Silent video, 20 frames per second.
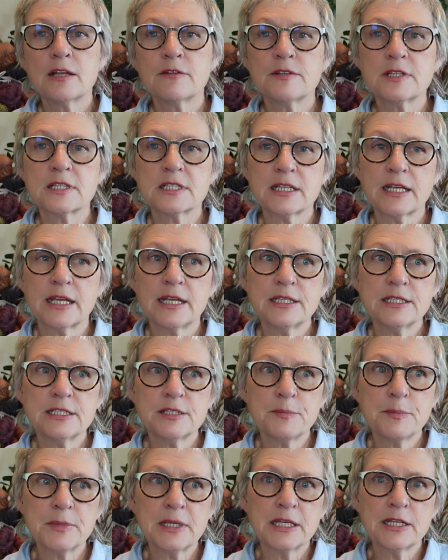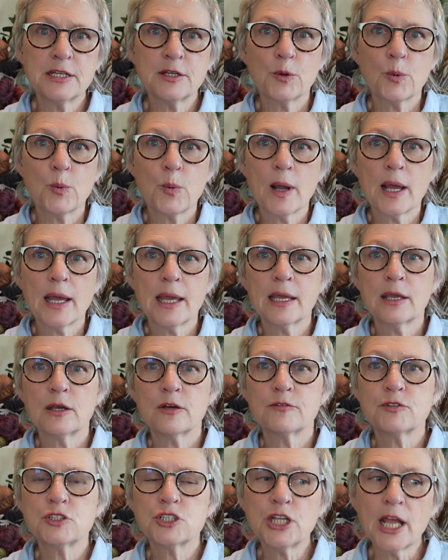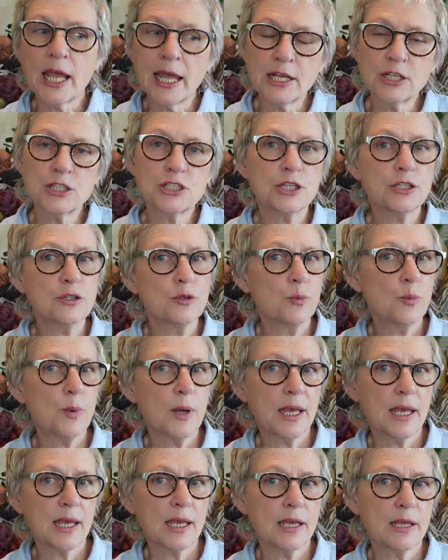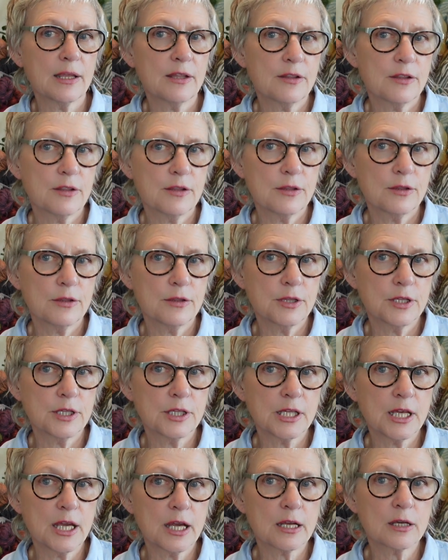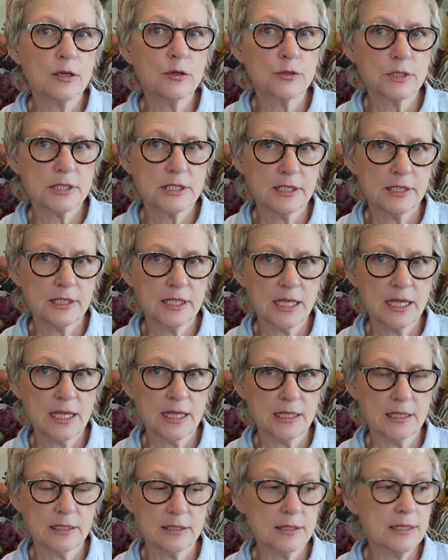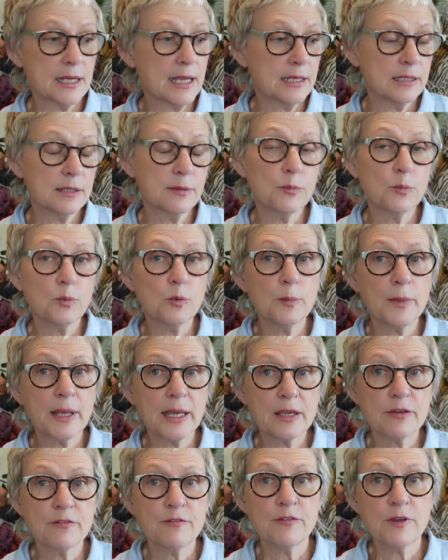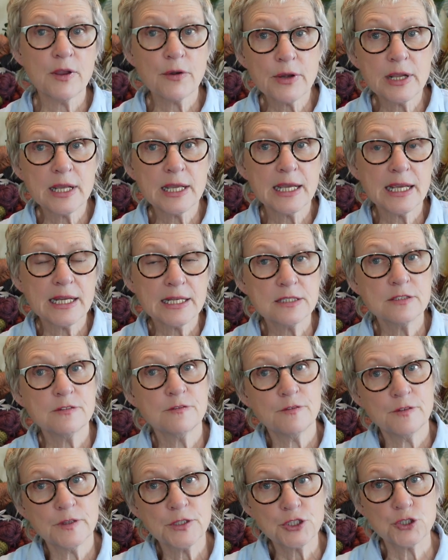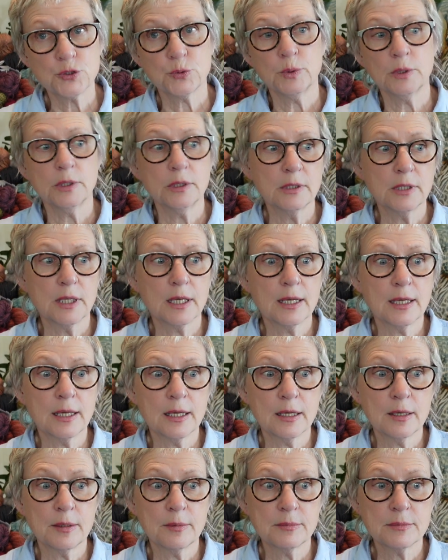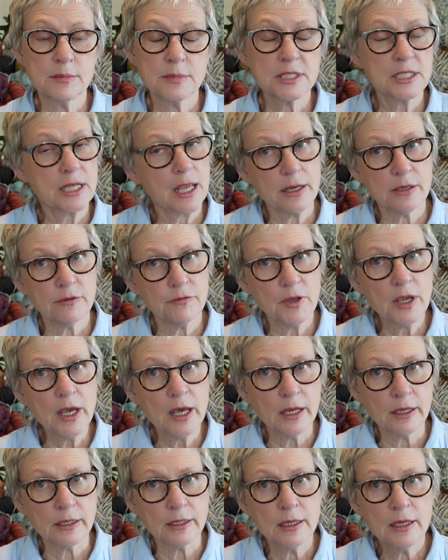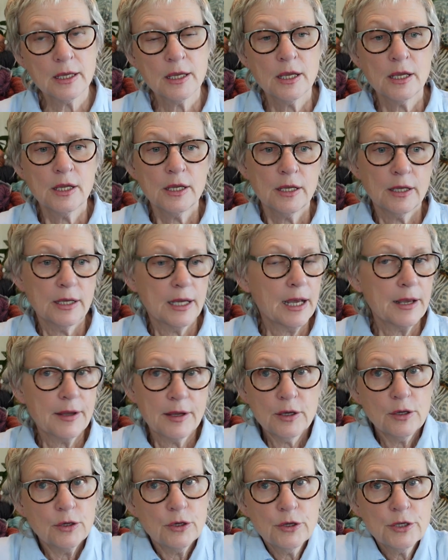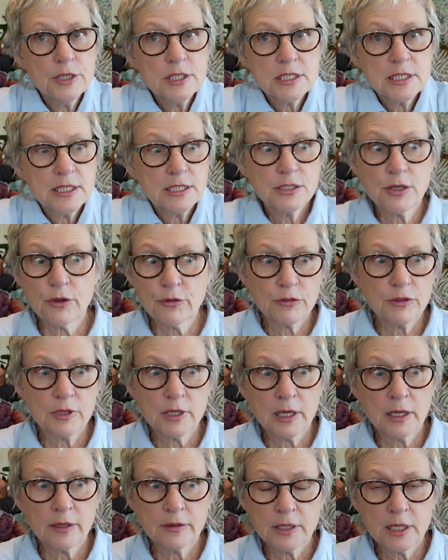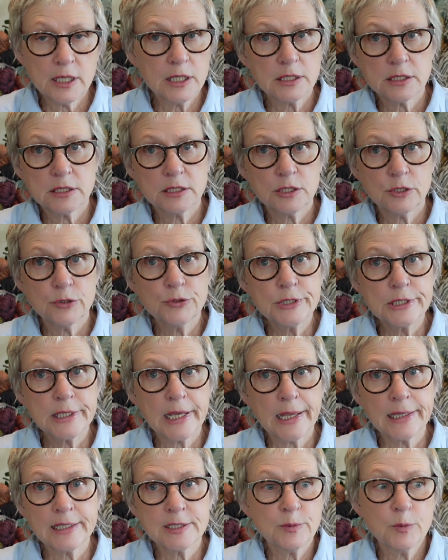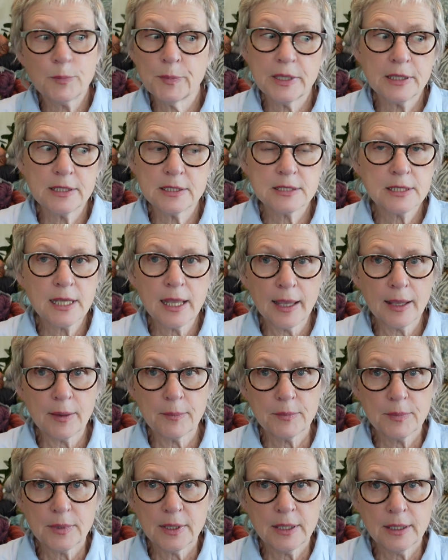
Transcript: of this intermediate way of changing the way the yarn looks at the end, and it will make a very individual skein of yarn. I honestly don't think that 2 skeins will be the same,